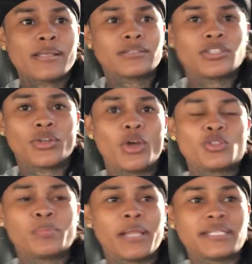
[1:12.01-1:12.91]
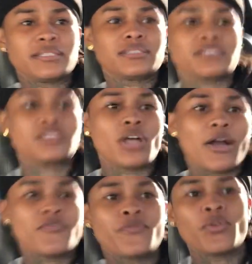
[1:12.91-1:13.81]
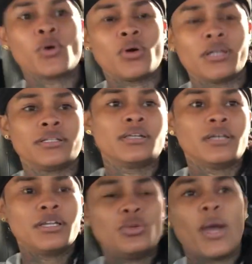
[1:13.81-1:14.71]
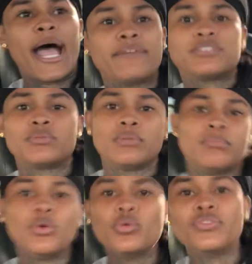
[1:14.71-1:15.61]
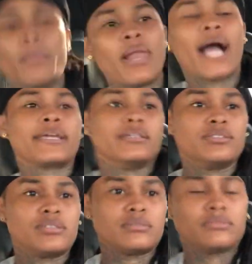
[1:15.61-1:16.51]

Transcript: So those blessings can start flowing. You have to remove the blockage.